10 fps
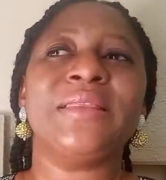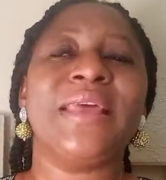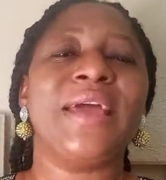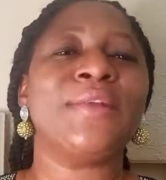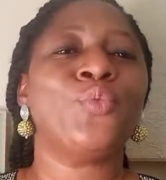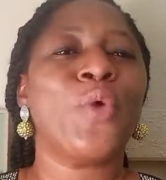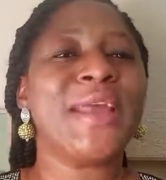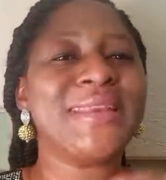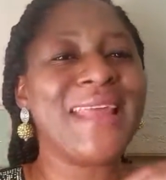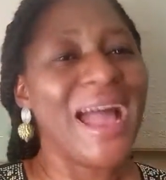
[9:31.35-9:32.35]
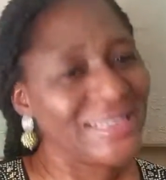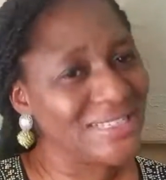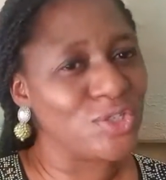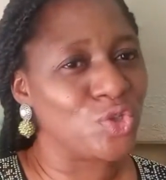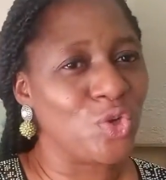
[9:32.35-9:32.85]
Then when that
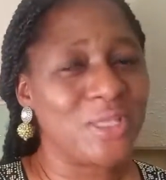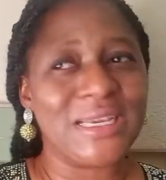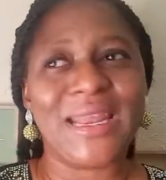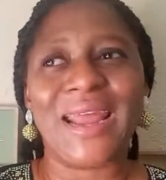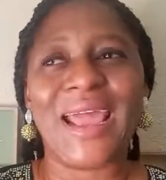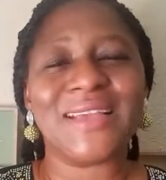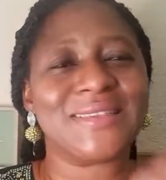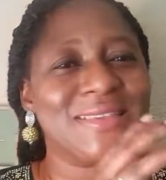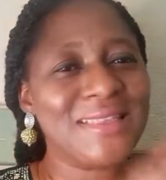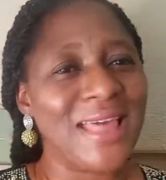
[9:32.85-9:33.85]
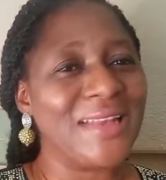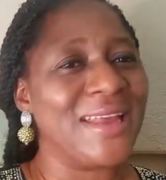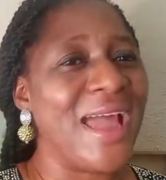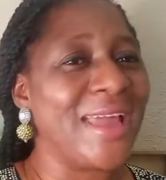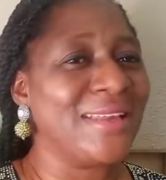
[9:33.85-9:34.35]
is sorted and I see that
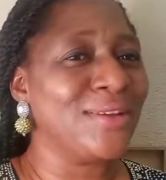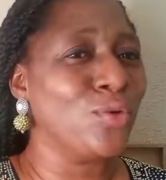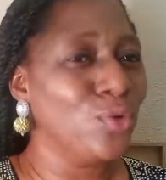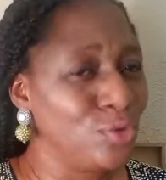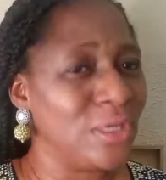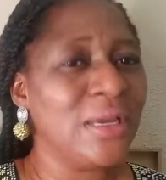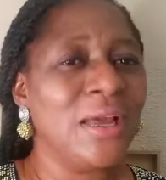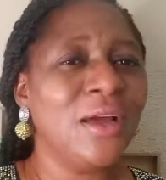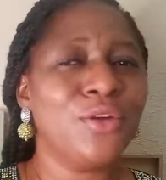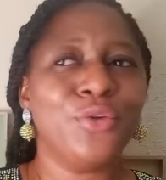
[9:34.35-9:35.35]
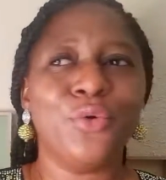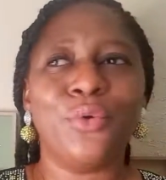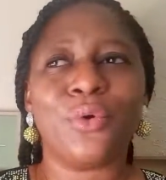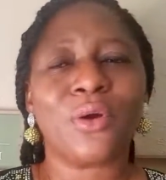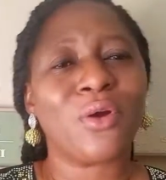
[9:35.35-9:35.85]
they are in good
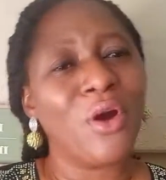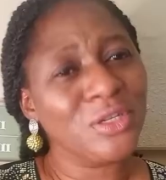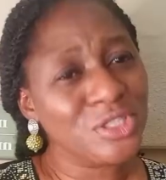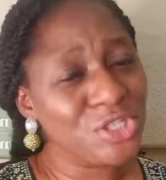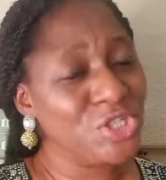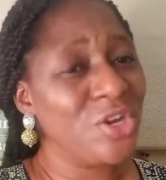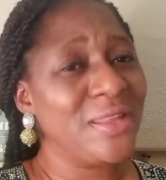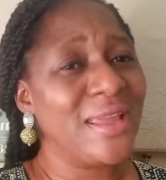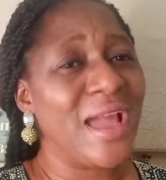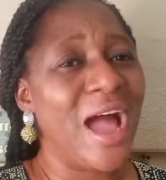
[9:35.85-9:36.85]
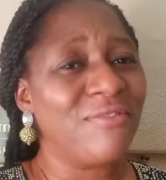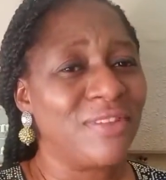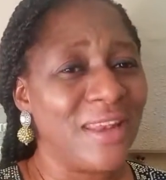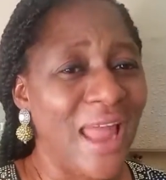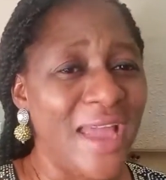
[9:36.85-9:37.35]
condition, they have
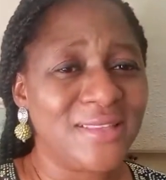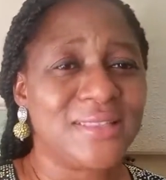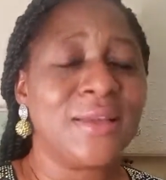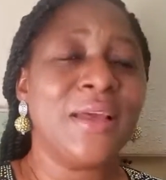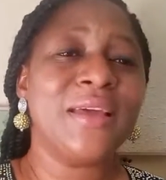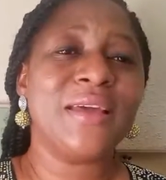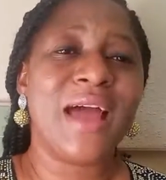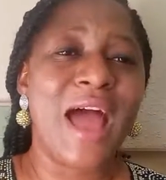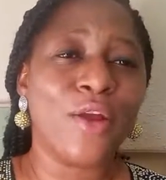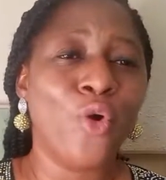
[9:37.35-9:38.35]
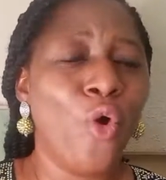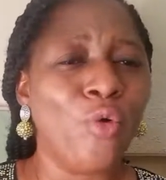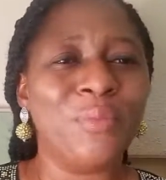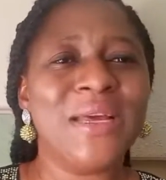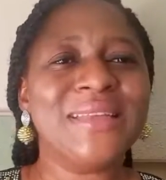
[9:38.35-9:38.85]
light at
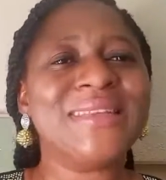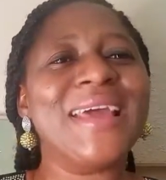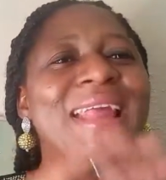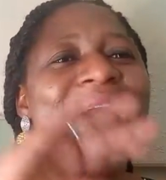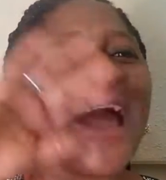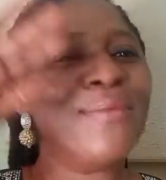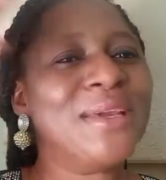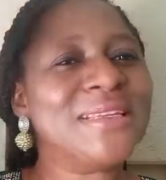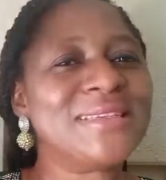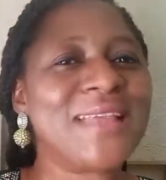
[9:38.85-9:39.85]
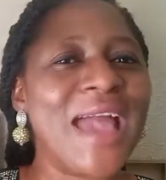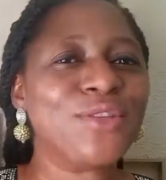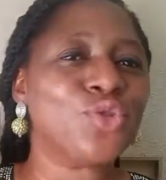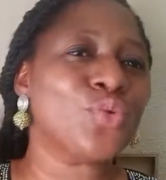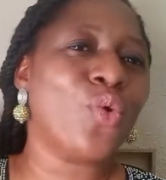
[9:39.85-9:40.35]
home, then I may
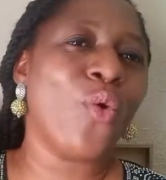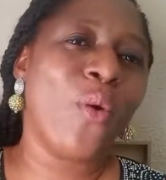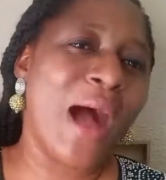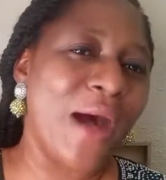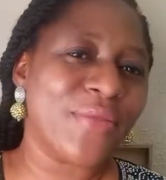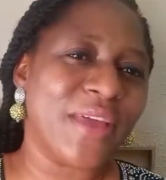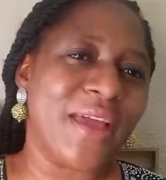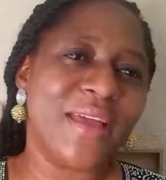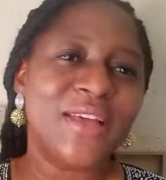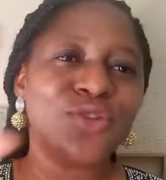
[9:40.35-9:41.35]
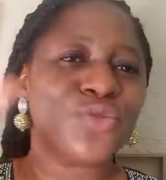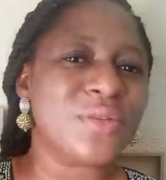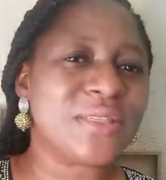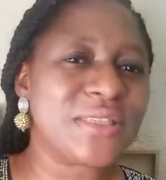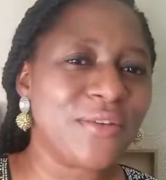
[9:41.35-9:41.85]
decide to go out there to
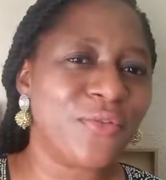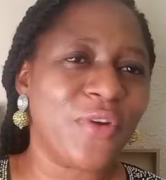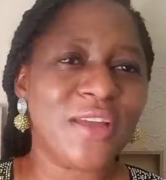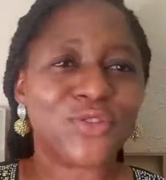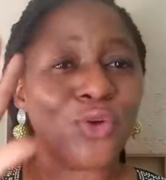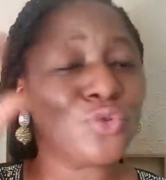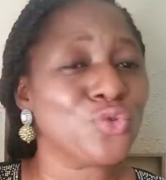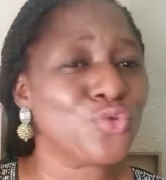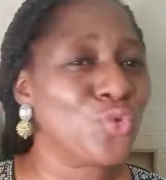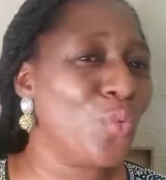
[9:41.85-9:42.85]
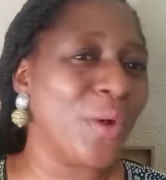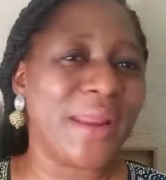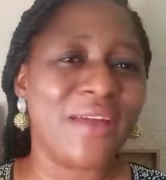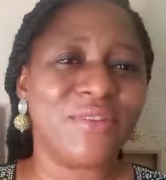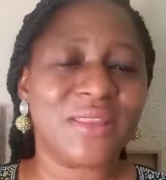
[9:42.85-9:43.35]
see friends or to do
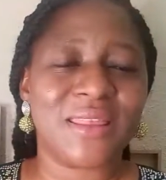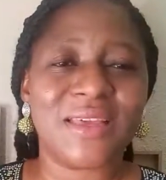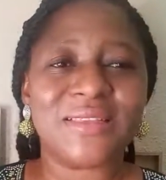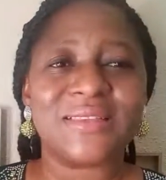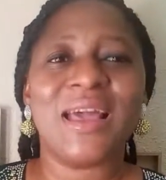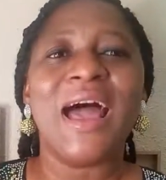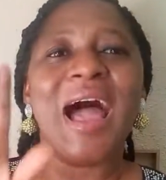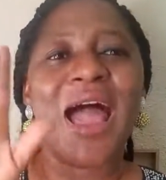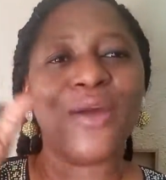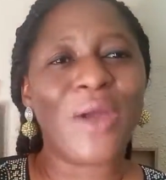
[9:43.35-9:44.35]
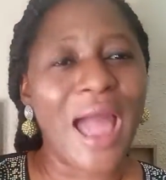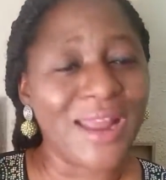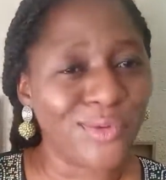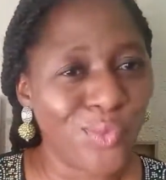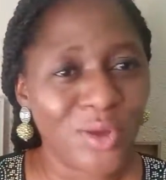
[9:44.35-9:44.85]
whatever thing I
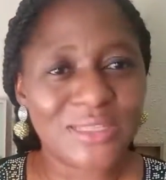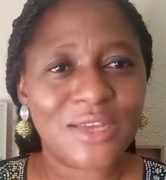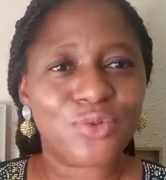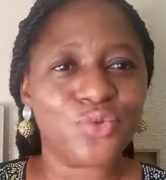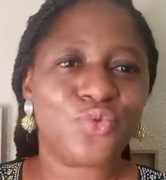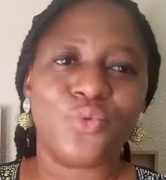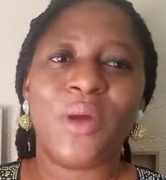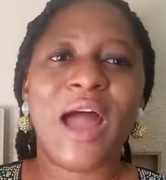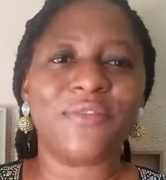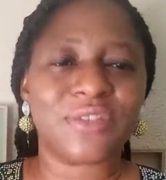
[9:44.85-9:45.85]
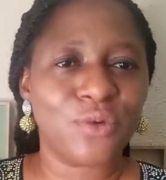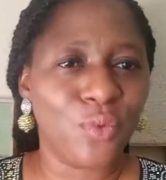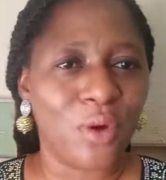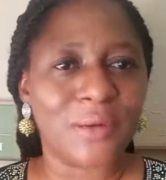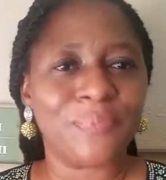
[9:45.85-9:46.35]
had wanted to do after
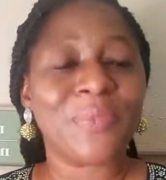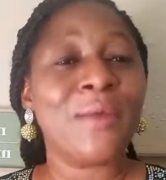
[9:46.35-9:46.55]
work.